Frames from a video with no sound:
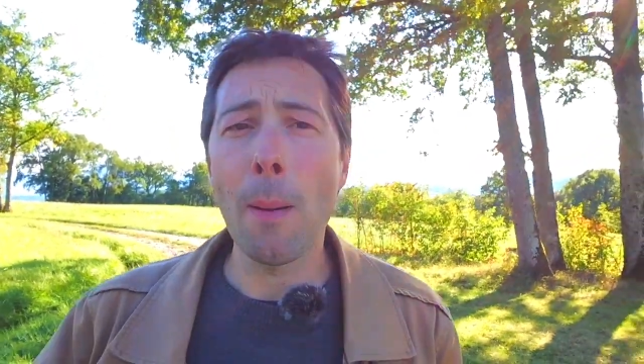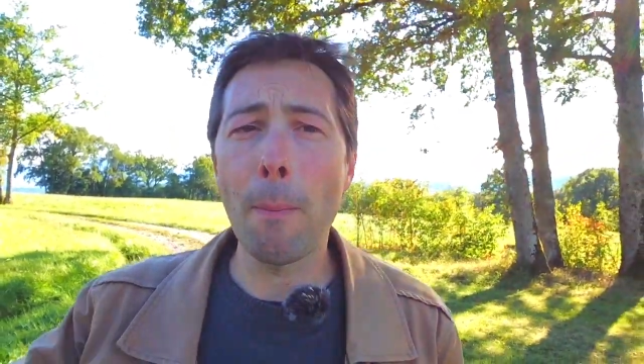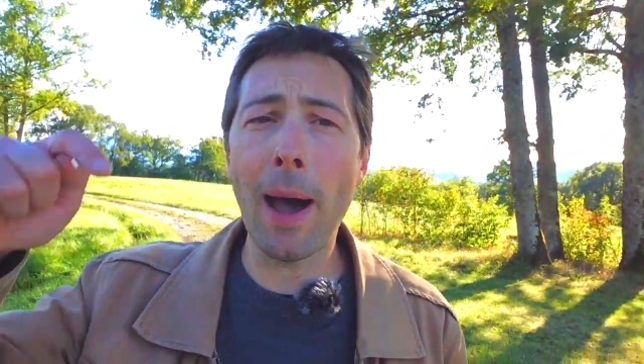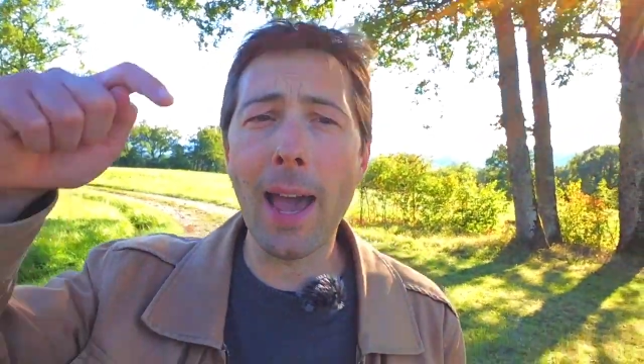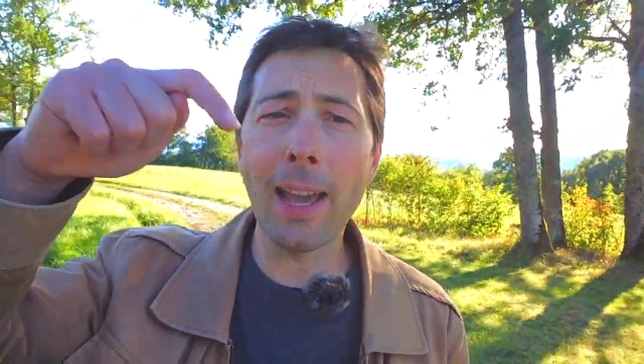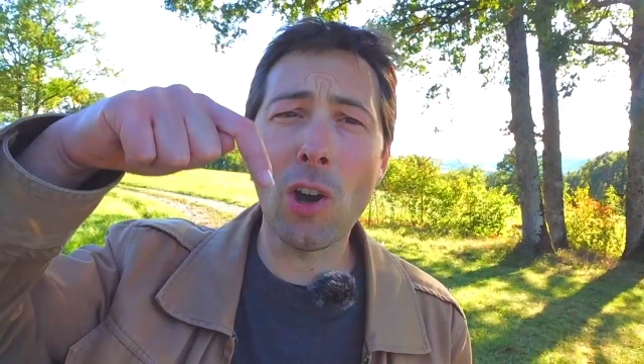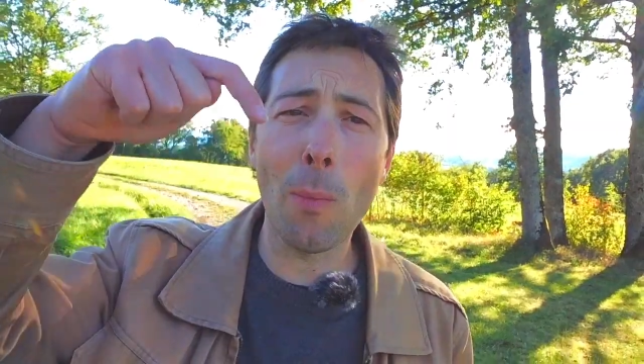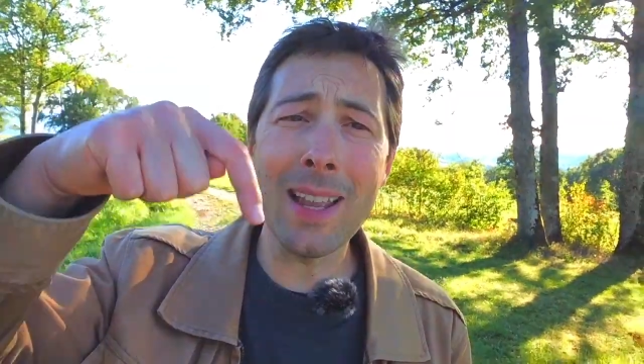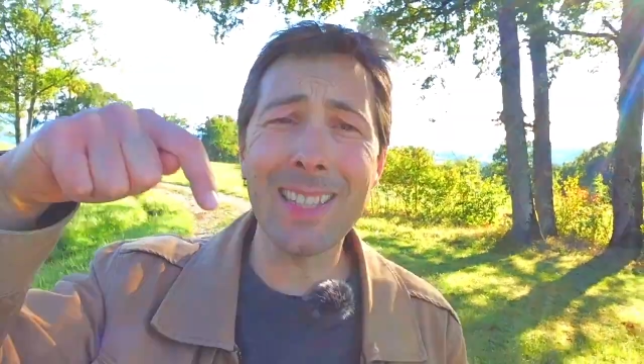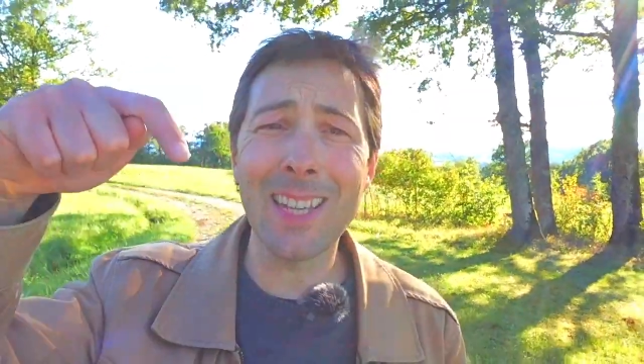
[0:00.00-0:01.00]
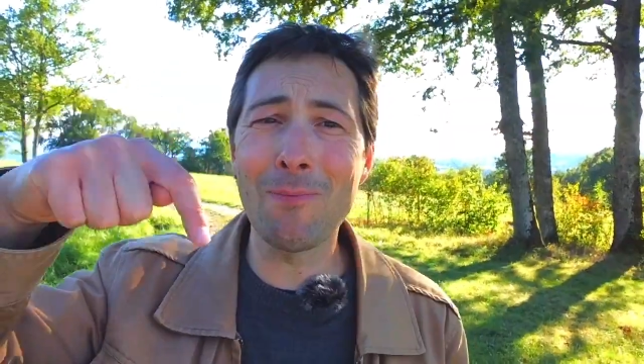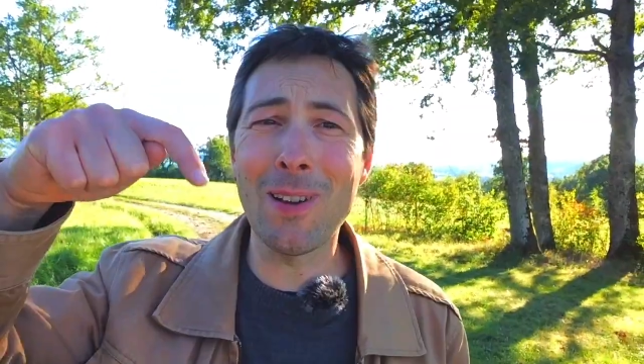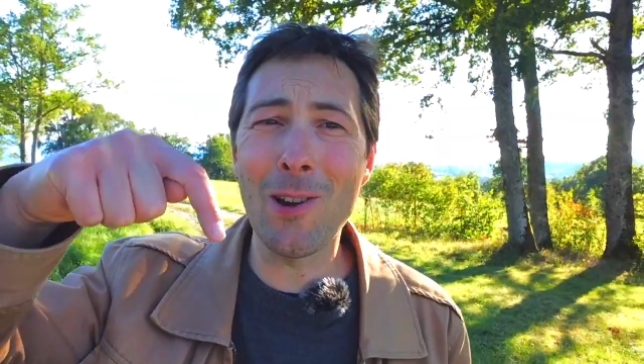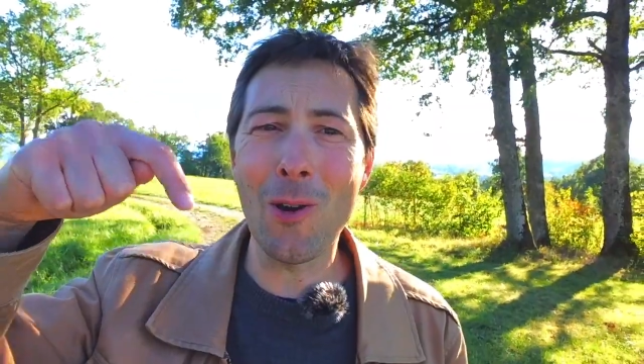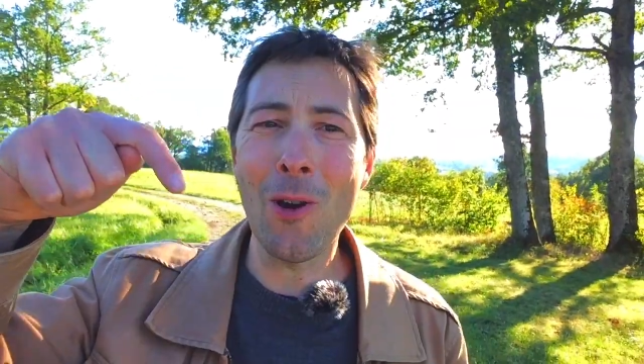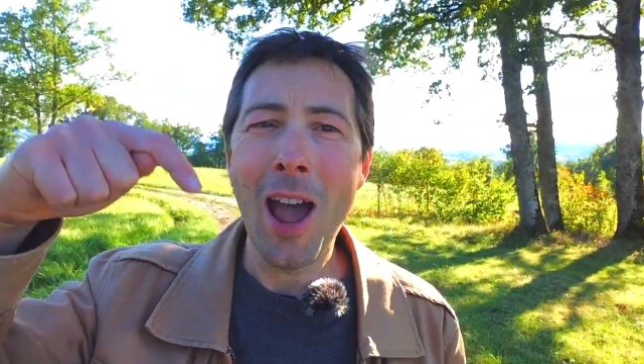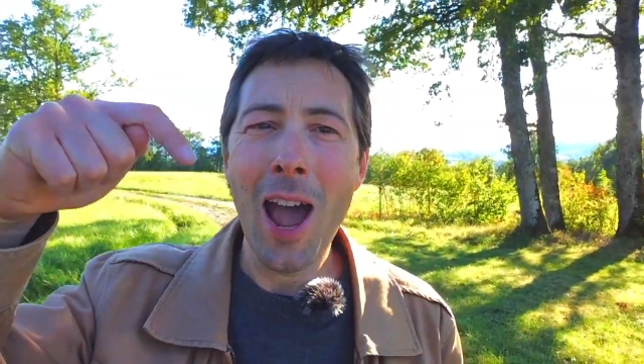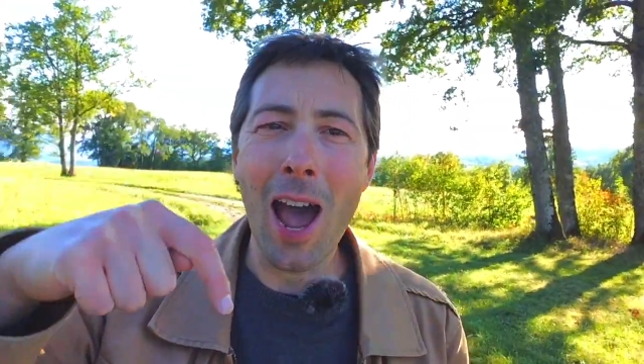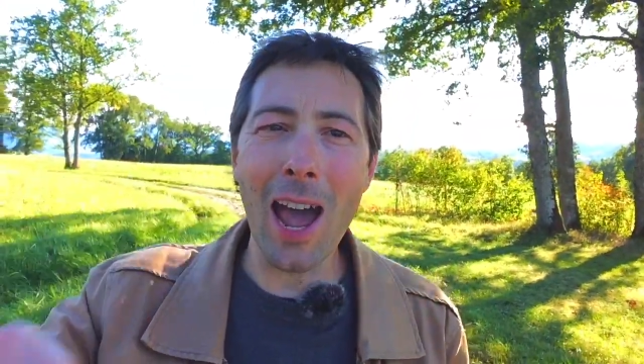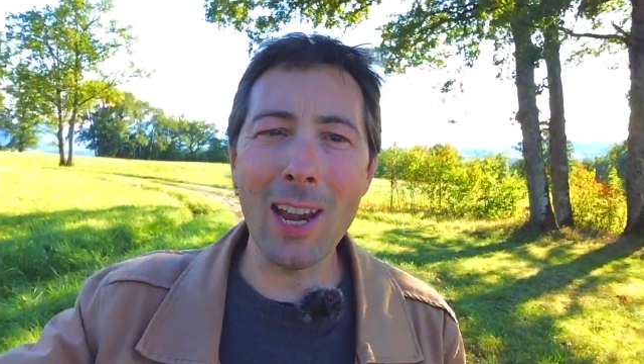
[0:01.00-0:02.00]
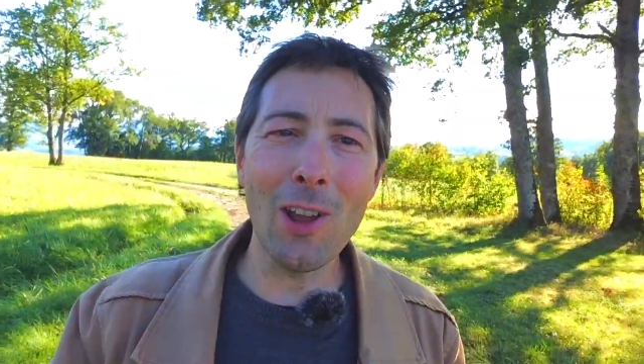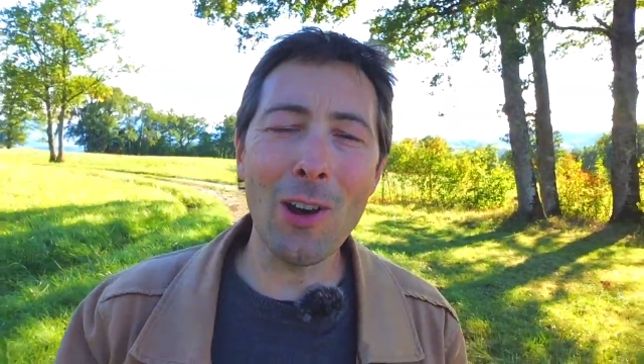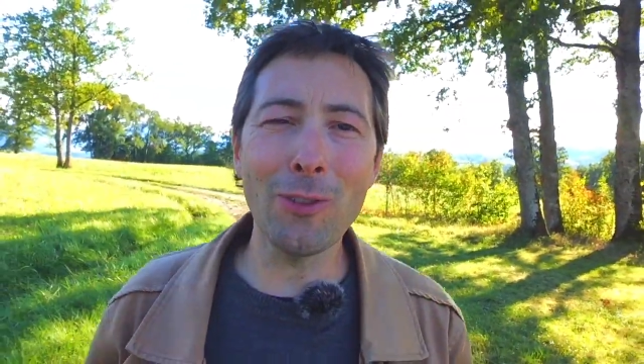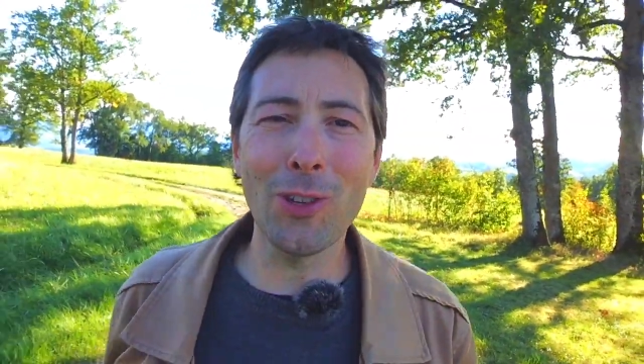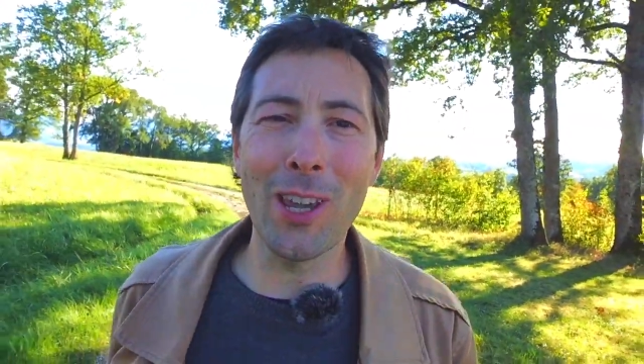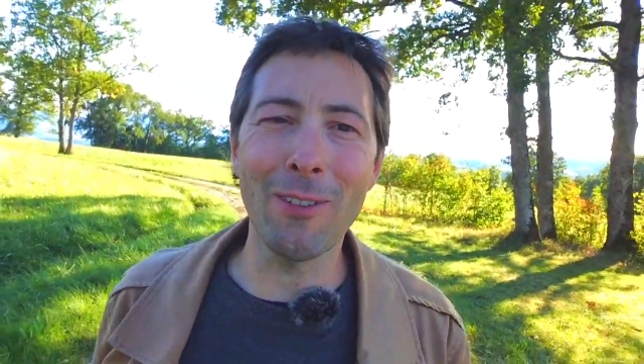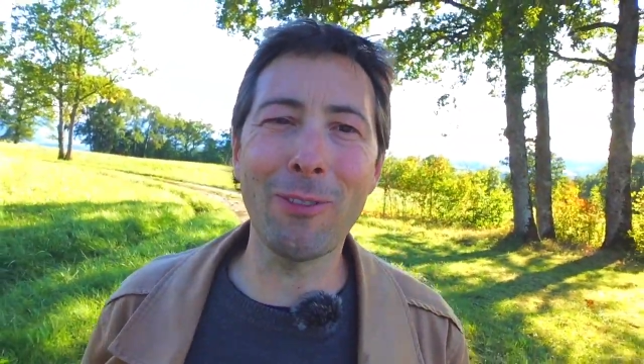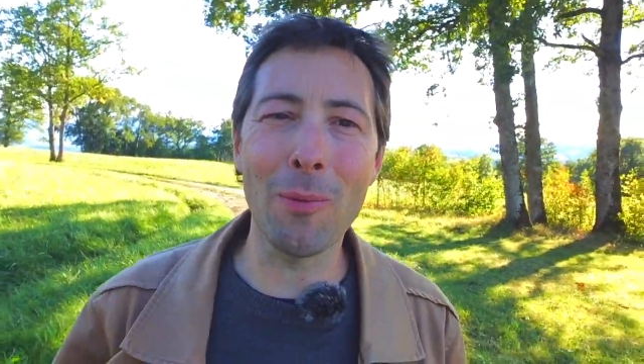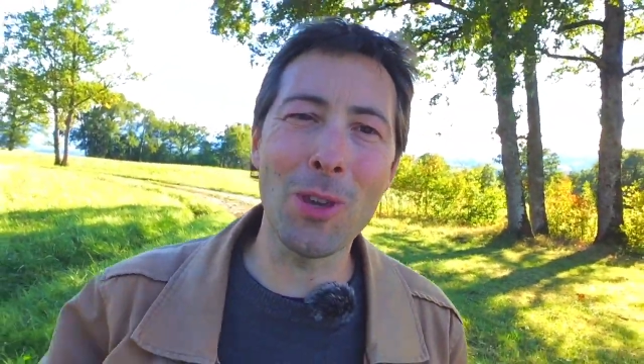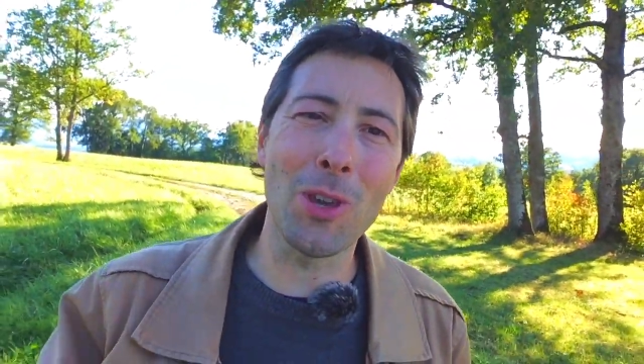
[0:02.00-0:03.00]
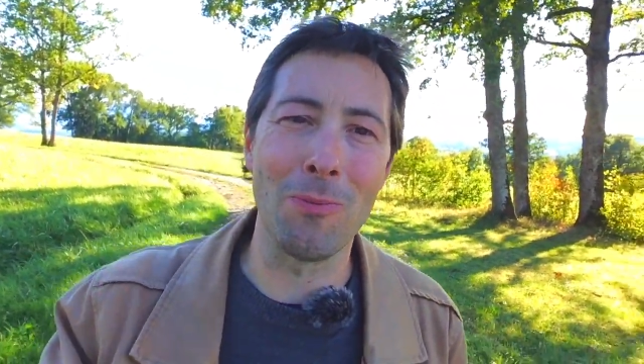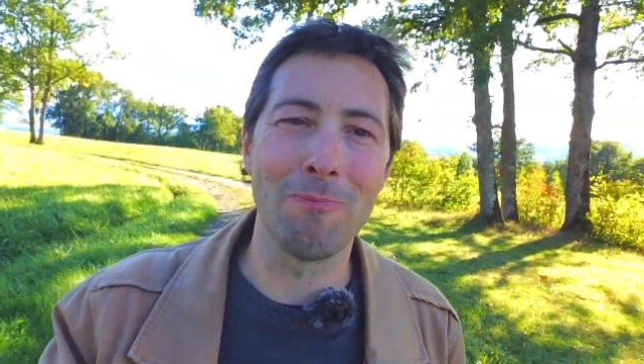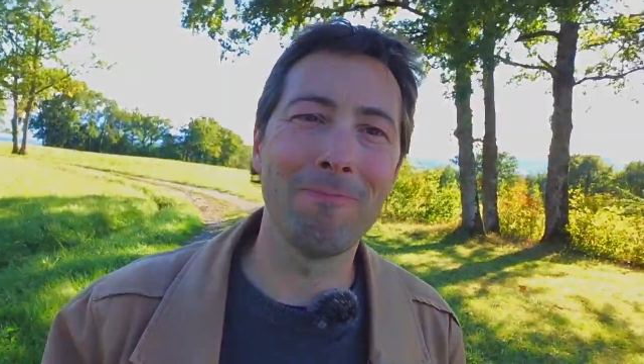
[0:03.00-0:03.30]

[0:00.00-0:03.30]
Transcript: by commenting below. I'd love to hear from you.